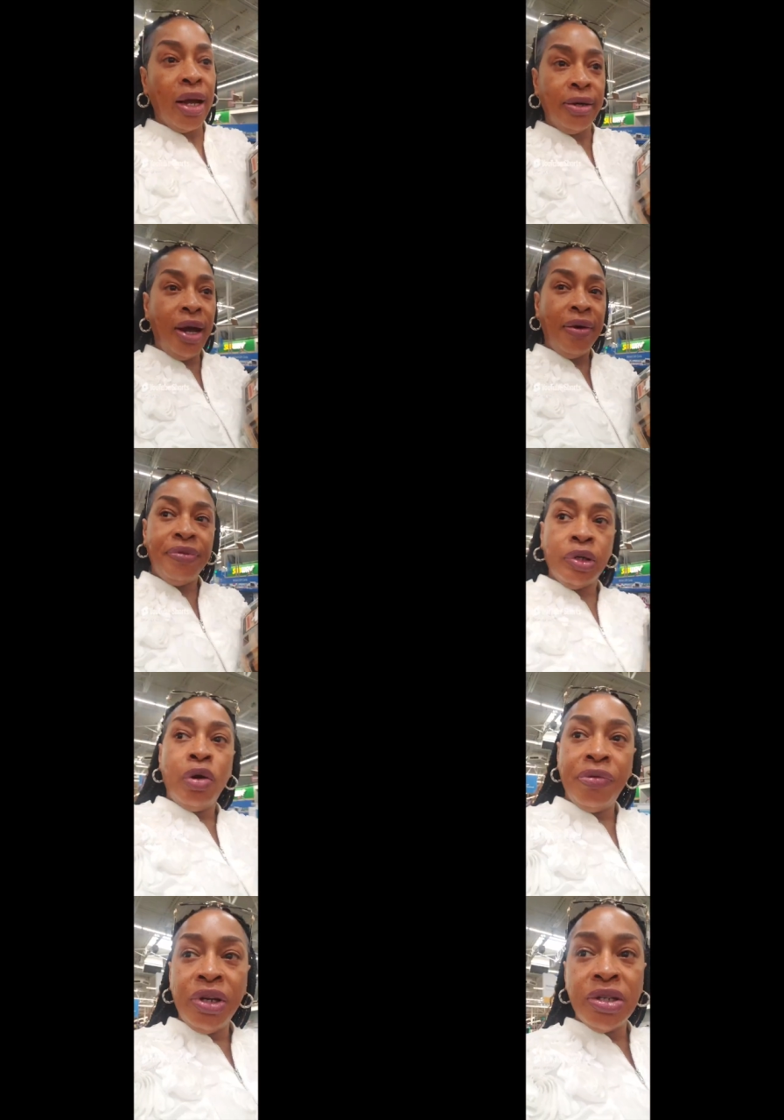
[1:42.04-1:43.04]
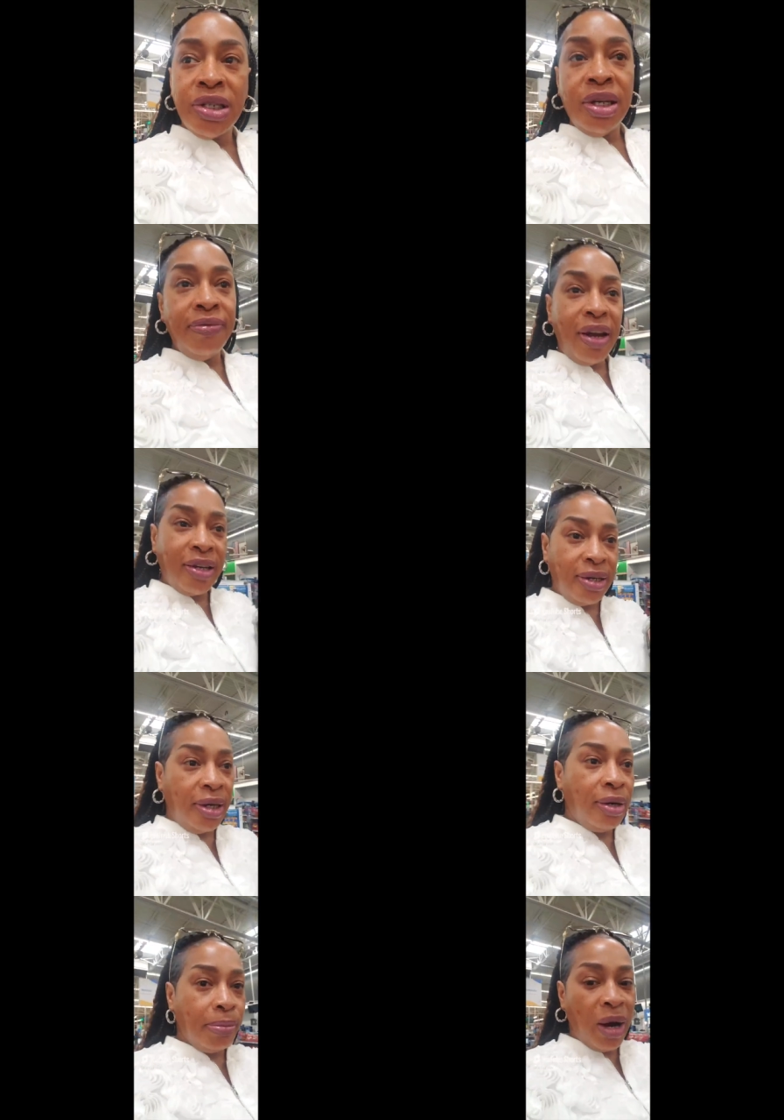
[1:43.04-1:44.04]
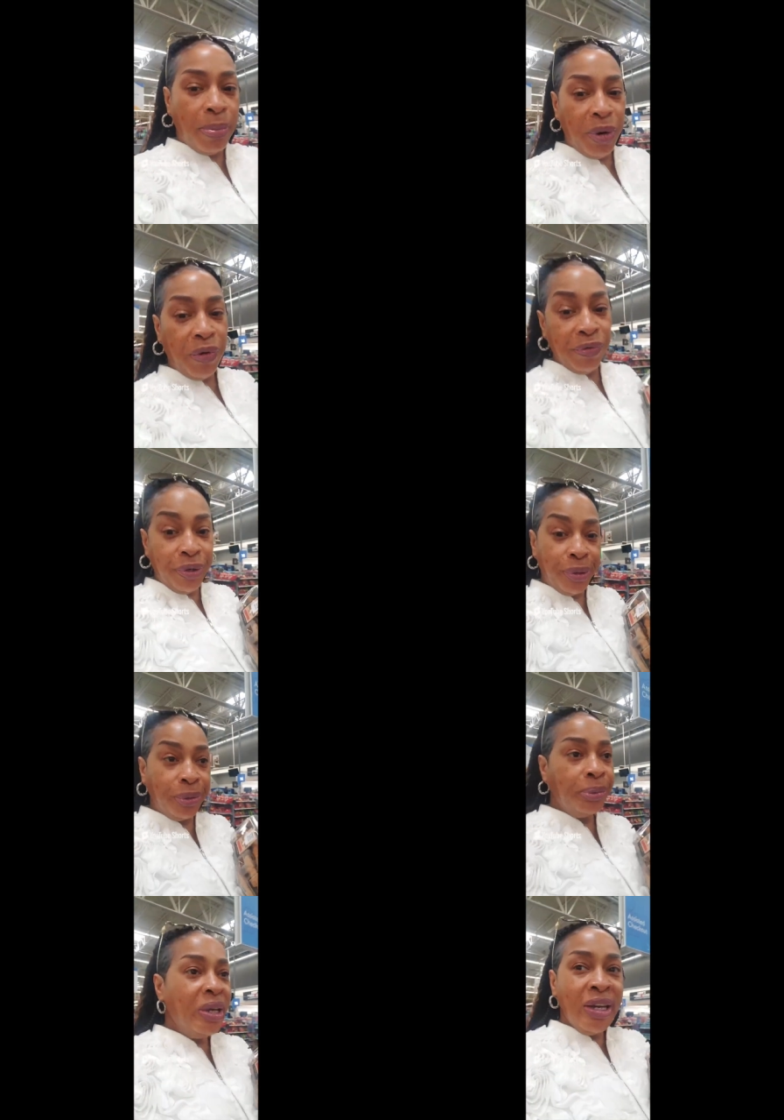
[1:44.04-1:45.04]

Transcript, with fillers: now I'm gonna go over here and see if I can get my perfume.